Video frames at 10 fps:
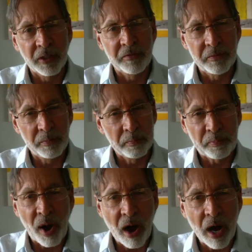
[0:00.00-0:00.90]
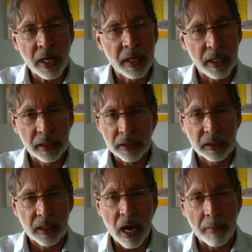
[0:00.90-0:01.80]
of pond
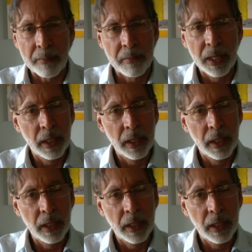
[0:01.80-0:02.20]
scum,